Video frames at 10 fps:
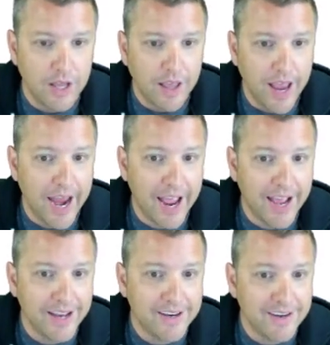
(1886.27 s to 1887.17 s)

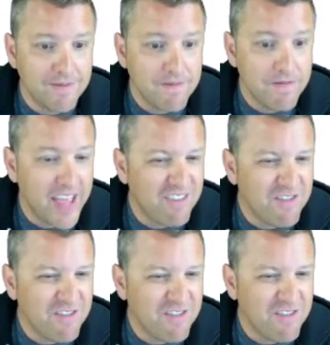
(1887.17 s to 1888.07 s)
and they've
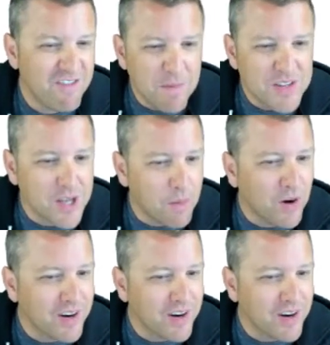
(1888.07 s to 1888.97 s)
become
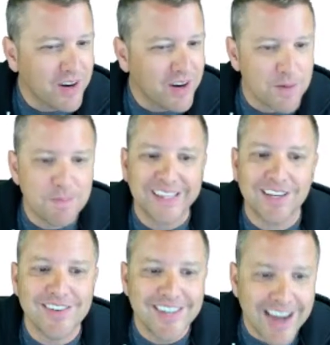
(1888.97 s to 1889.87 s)
somewhat of a standard,
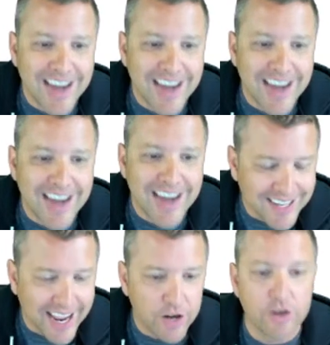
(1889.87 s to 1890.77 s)
but they're not a
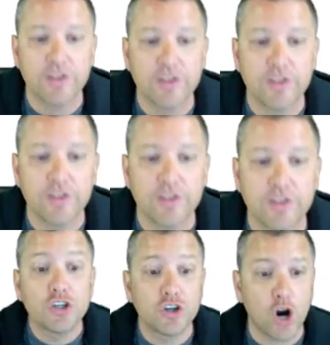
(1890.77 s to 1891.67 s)
standard. They're a
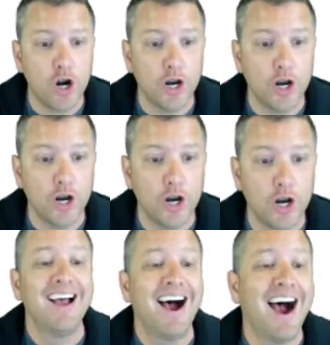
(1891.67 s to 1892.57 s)
good starting
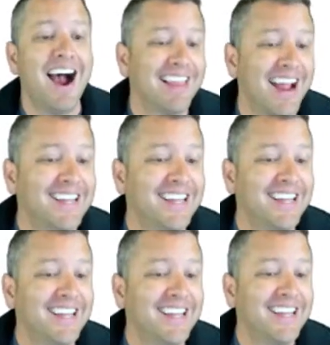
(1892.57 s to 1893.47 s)
point. I like them
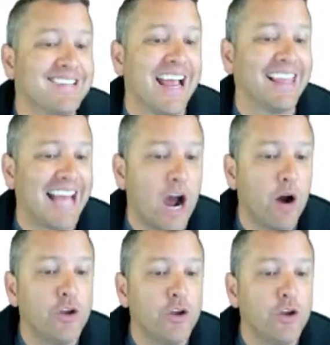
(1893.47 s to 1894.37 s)
because they allow
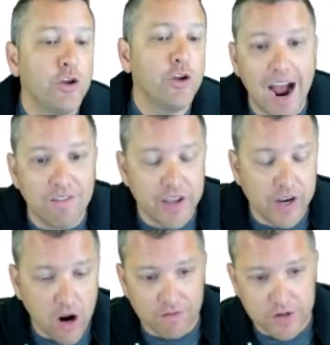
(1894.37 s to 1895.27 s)
you to have the
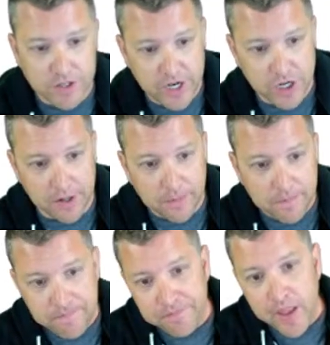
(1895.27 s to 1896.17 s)
conversation.
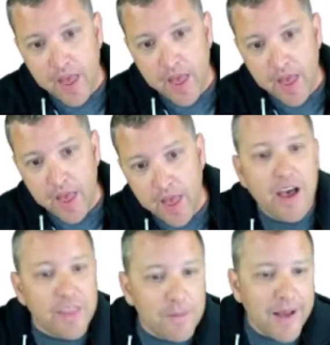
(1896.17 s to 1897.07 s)
The
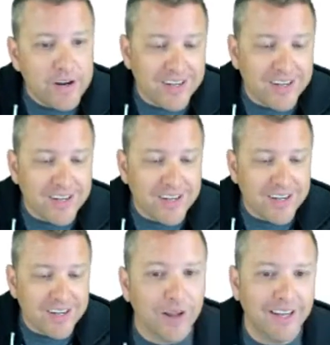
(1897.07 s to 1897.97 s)
other metrics that I
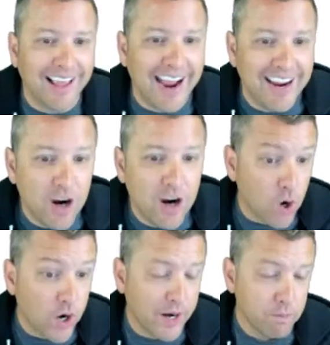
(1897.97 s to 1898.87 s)
really like
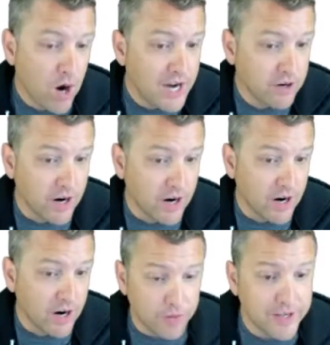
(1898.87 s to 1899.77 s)
are work in
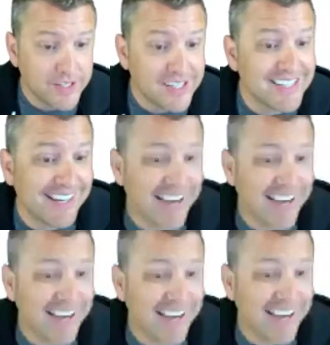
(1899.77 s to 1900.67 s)
progress. So this is an
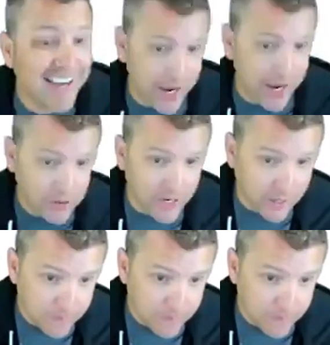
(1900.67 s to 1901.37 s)
agile metric.